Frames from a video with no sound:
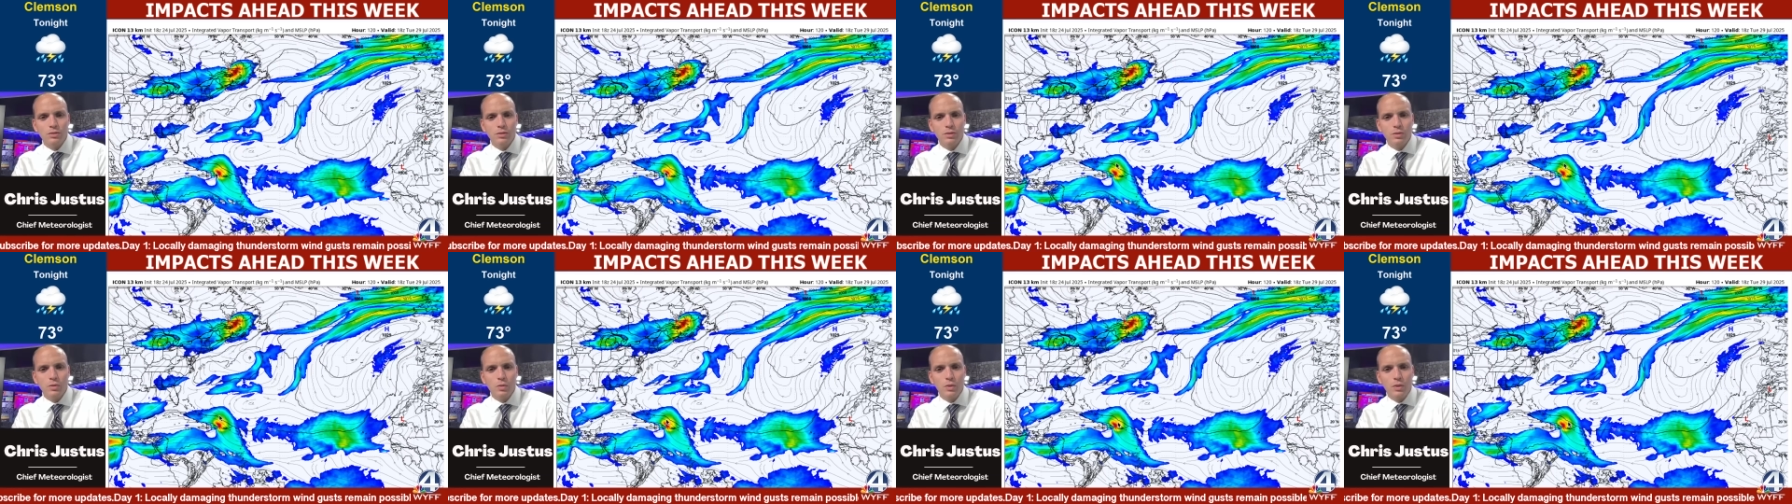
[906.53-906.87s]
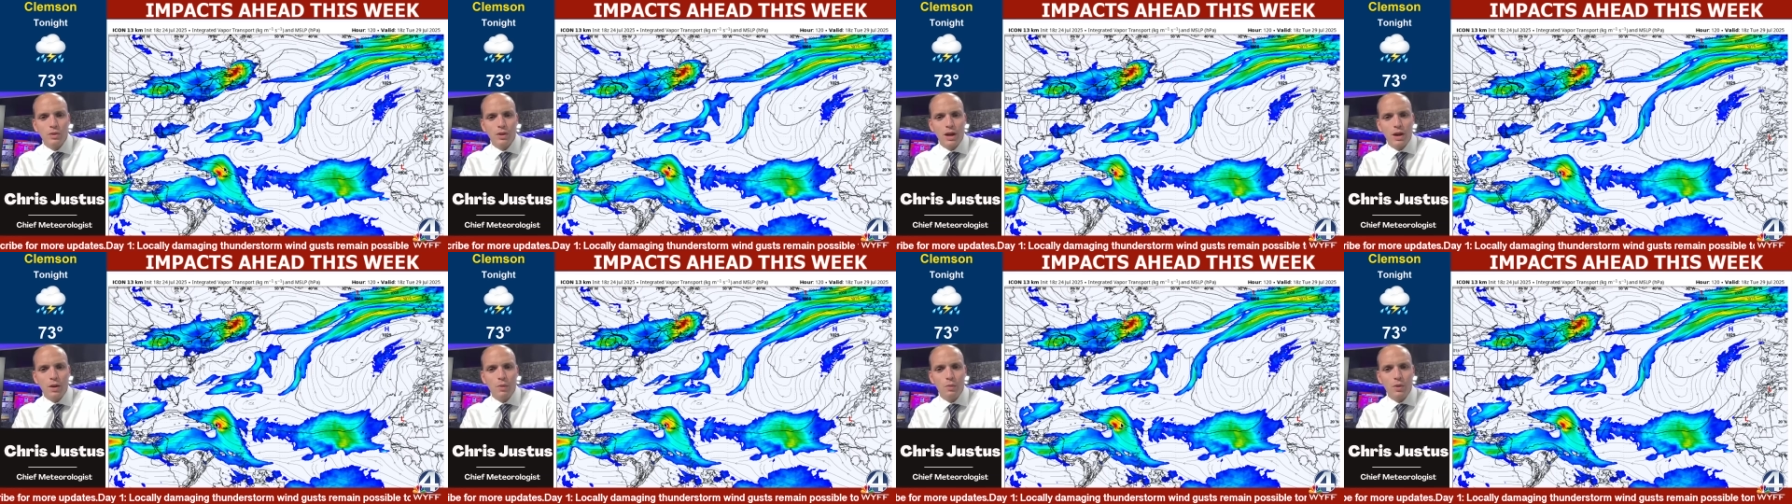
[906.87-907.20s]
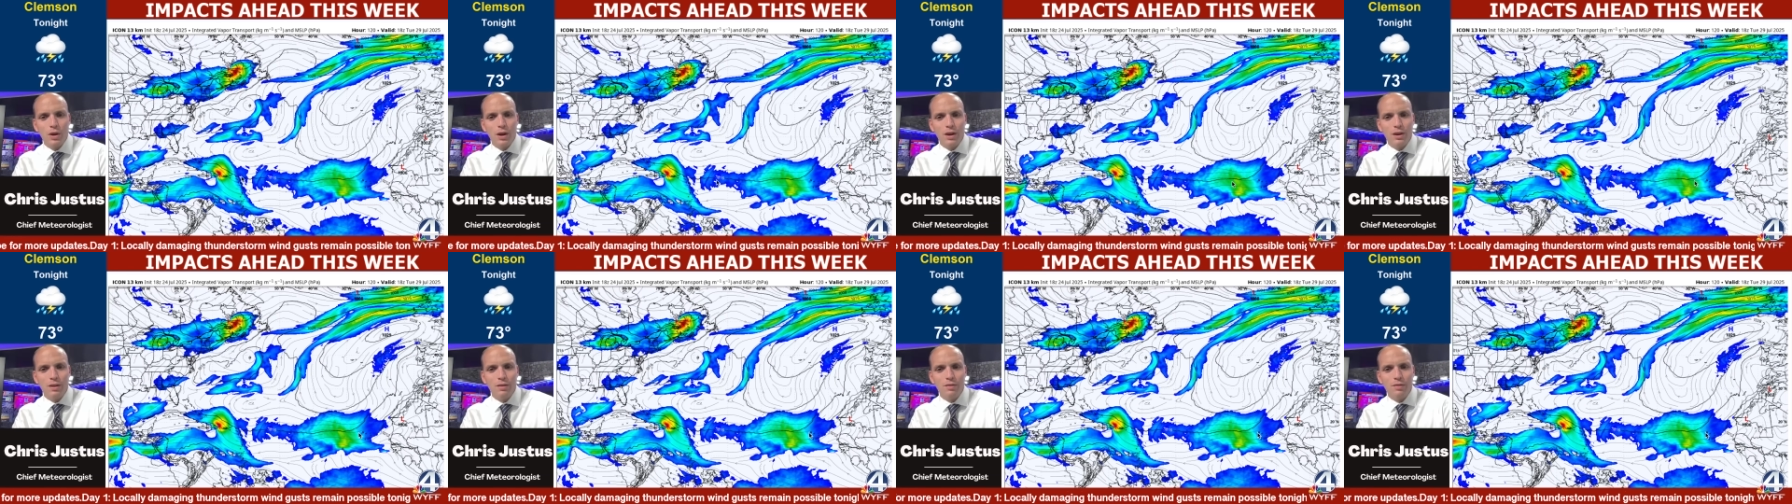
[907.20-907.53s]
with that
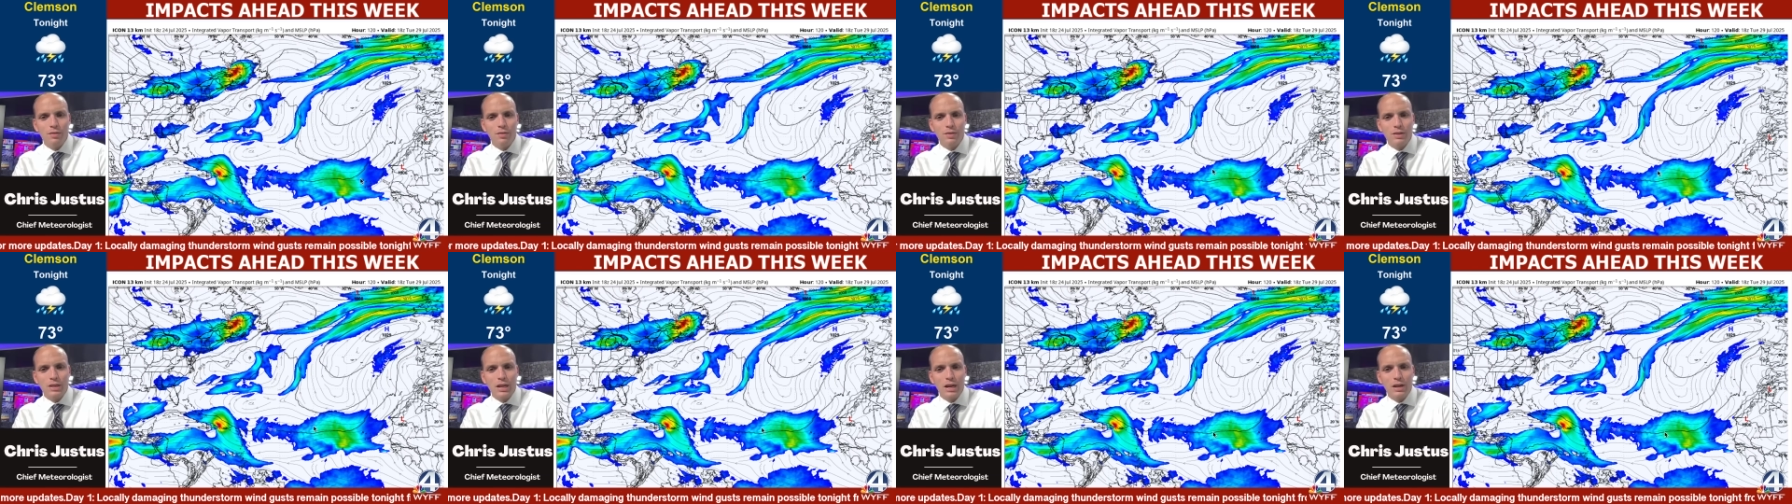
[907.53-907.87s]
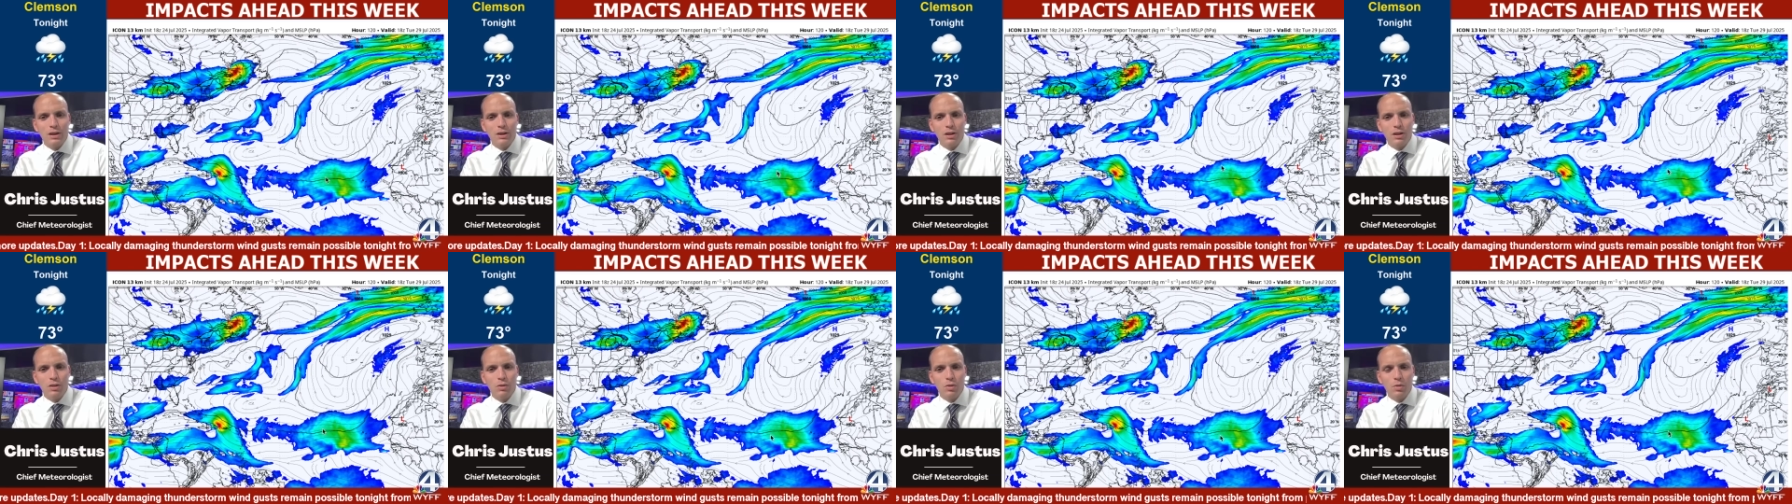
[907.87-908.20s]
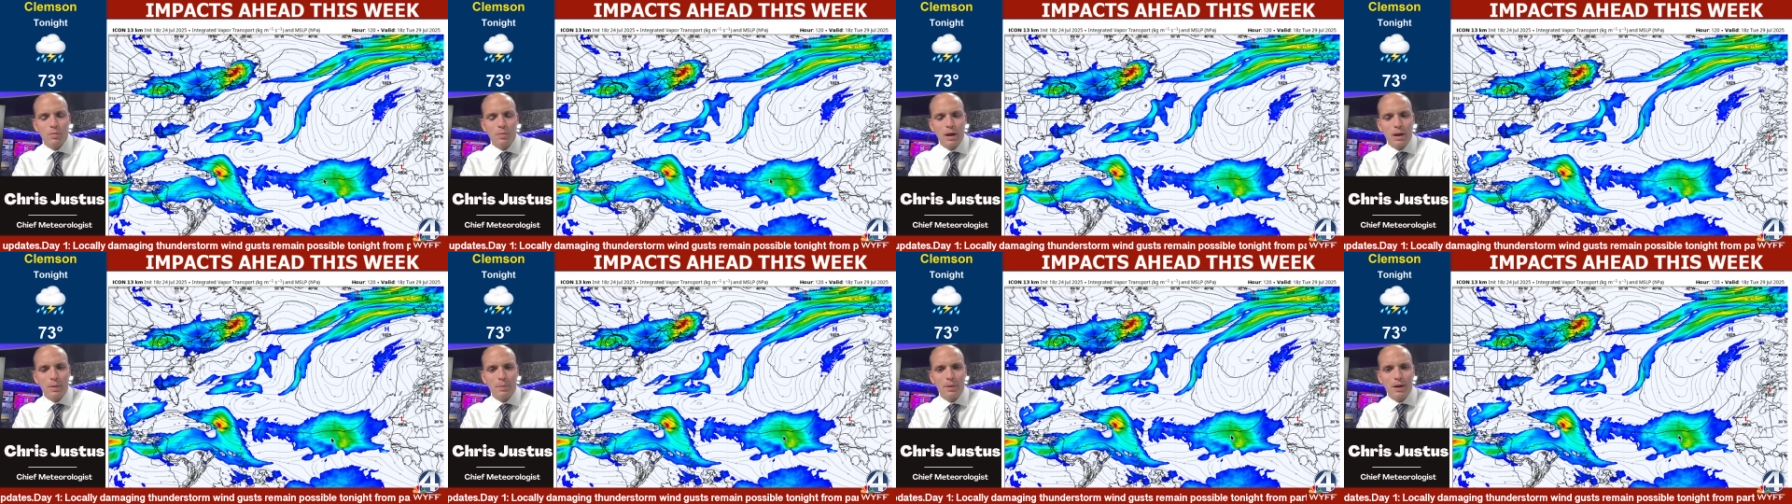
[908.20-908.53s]
wave. It's got another one
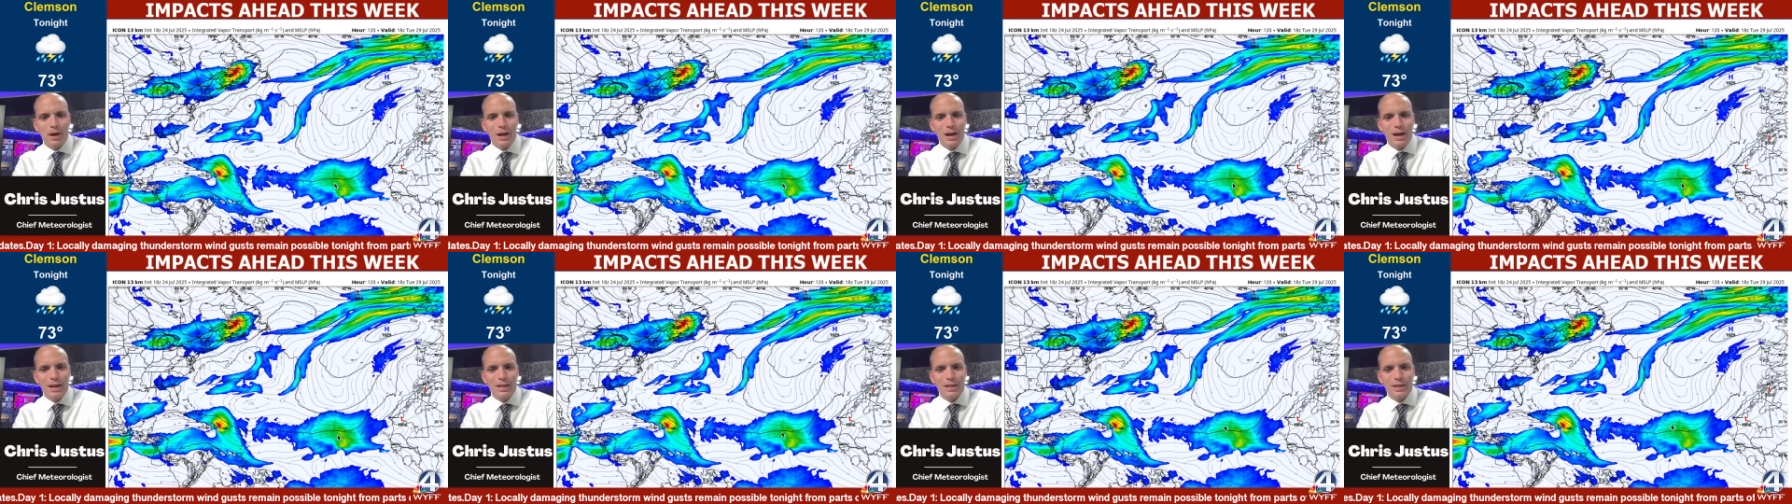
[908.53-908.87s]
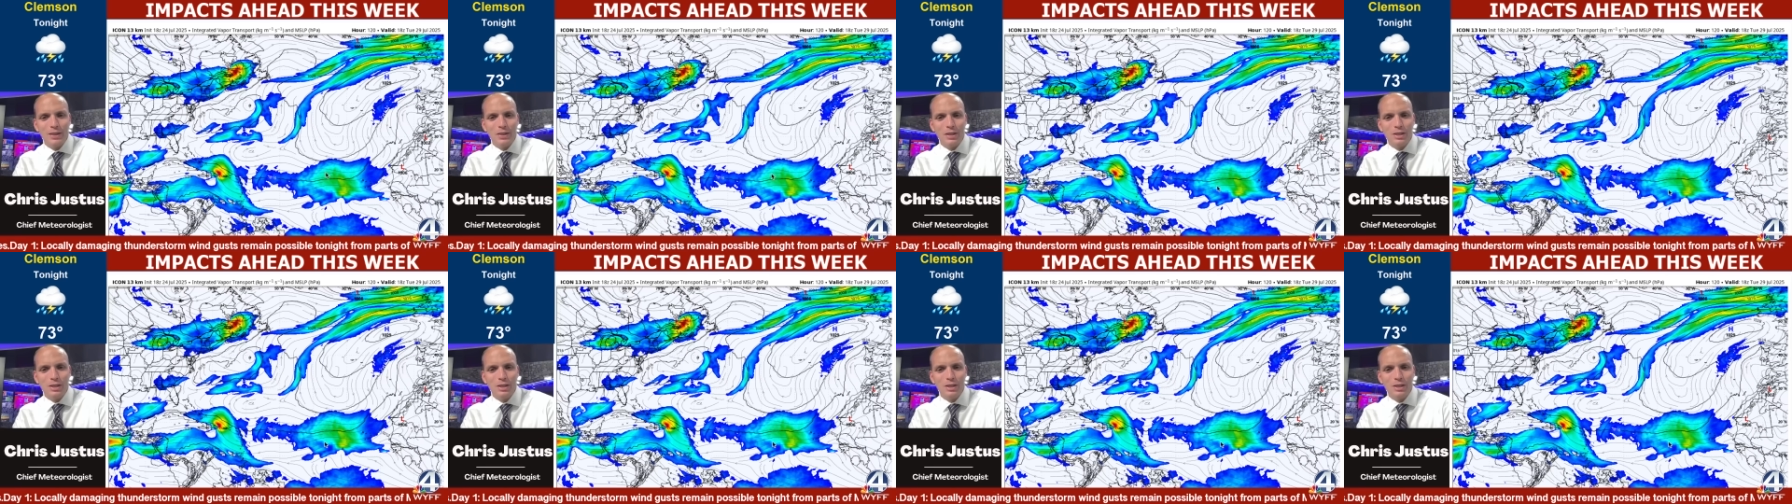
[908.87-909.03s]
back behind it.